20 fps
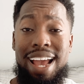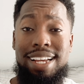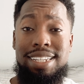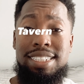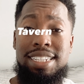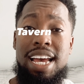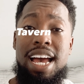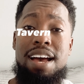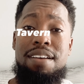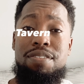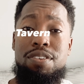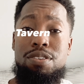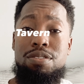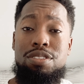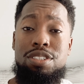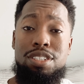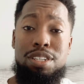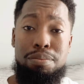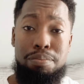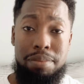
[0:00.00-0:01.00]
tavern,
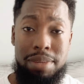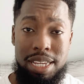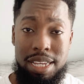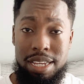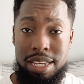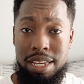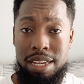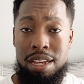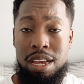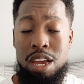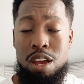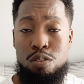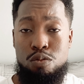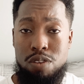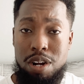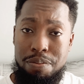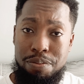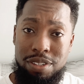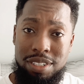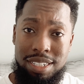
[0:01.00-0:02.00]
to me,
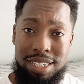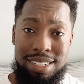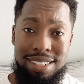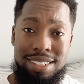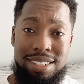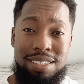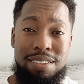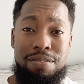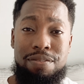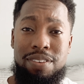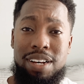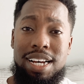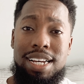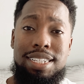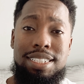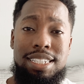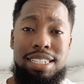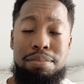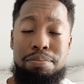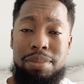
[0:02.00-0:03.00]
represents
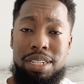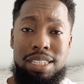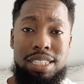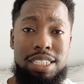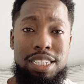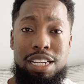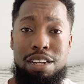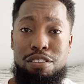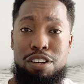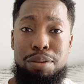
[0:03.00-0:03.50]
devising military